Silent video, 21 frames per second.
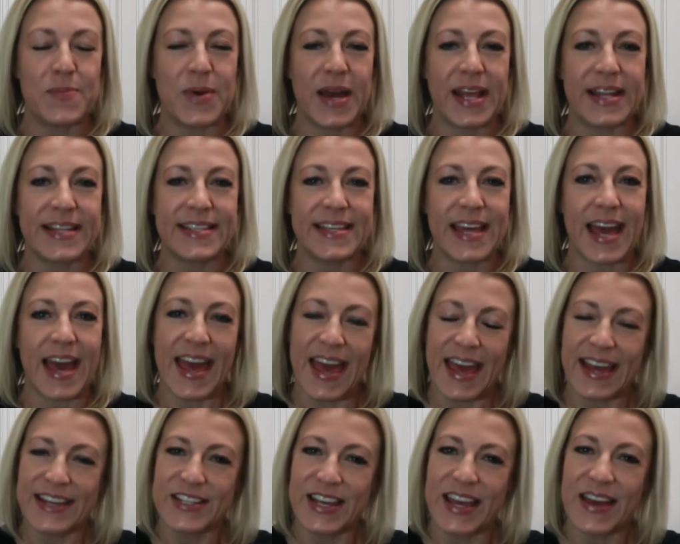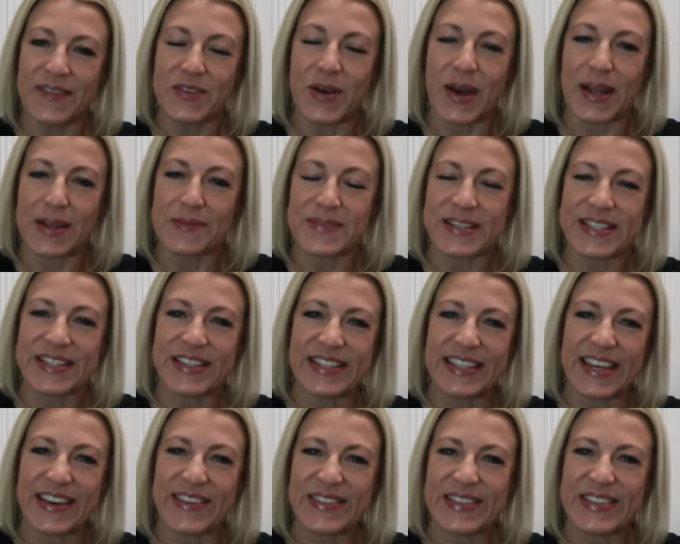But I actually have quite a bit to
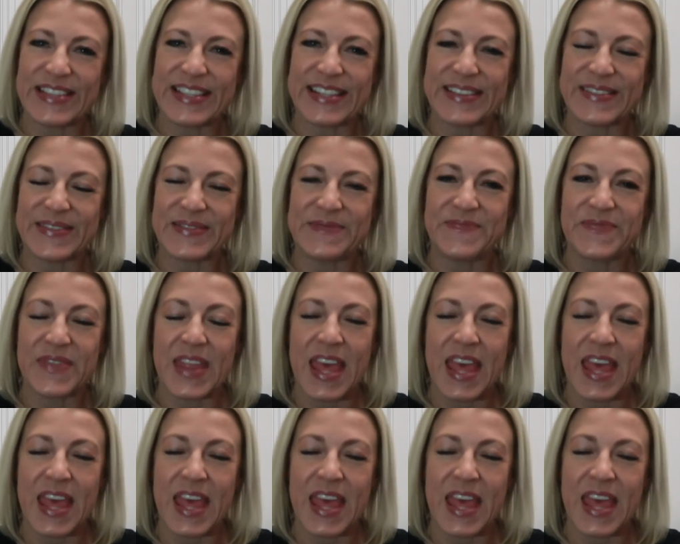tell you still.